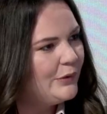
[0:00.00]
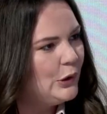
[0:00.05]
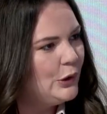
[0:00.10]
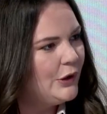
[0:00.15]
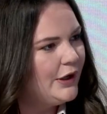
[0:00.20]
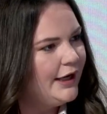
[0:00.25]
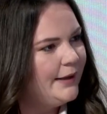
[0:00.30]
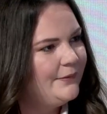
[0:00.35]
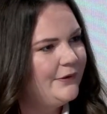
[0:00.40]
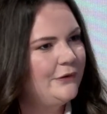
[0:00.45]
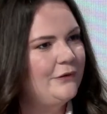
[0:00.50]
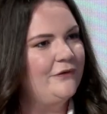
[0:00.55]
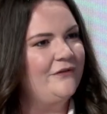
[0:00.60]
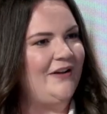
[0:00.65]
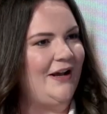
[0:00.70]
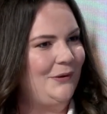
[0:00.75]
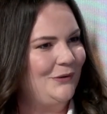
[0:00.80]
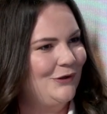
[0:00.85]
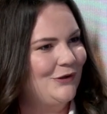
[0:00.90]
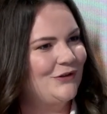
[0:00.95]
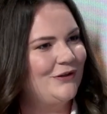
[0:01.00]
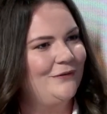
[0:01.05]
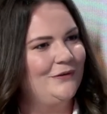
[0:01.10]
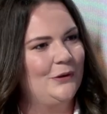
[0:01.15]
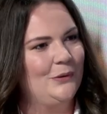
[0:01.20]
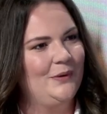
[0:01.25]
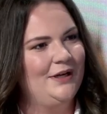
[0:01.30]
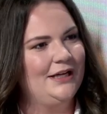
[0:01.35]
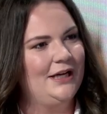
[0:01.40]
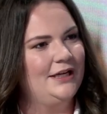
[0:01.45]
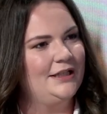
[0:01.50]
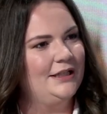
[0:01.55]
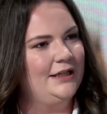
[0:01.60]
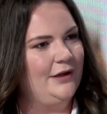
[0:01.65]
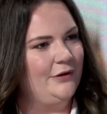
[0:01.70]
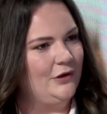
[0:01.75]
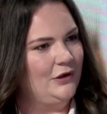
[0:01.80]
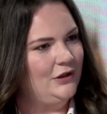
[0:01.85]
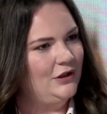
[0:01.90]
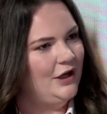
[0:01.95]
program. They're the founders of their We Dine
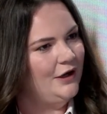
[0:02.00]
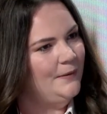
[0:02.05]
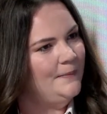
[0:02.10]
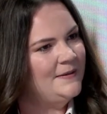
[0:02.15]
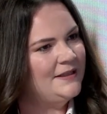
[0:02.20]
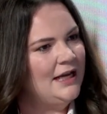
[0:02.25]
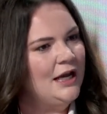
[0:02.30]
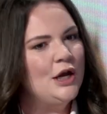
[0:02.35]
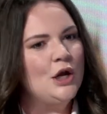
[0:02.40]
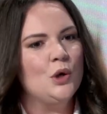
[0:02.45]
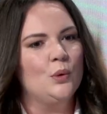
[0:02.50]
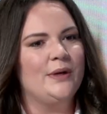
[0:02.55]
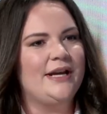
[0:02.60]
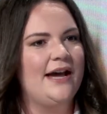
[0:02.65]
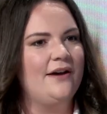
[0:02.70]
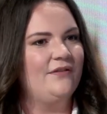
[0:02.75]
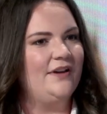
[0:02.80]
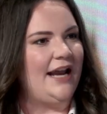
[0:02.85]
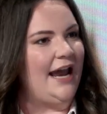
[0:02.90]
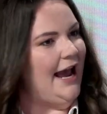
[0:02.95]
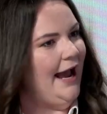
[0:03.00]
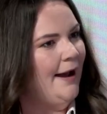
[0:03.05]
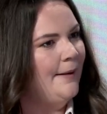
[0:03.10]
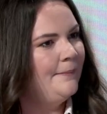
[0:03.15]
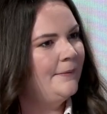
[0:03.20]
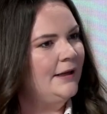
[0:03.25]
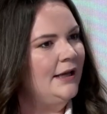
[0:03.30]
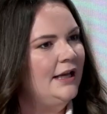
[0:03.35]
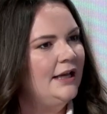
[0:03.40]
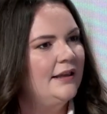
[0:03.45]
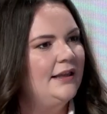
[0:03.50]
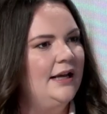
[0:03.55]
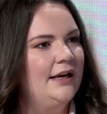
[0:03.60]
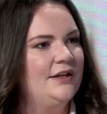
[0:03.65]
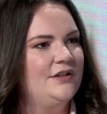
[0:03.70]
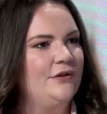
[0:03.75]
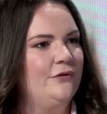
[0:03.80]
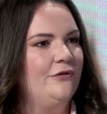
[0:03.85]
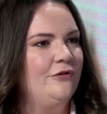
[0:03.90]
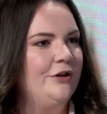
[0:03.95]
Together clubs. We have an app that
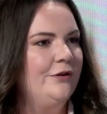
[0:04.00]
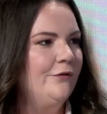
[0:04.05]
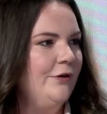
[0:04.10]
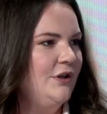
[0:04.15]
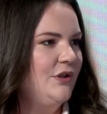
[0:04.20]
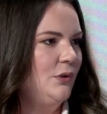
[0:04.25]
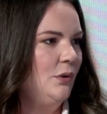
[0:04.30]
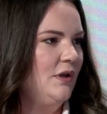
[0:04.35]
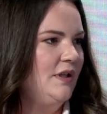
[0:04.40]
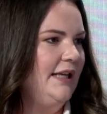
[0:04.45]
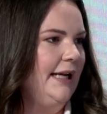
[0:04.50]
is a free resource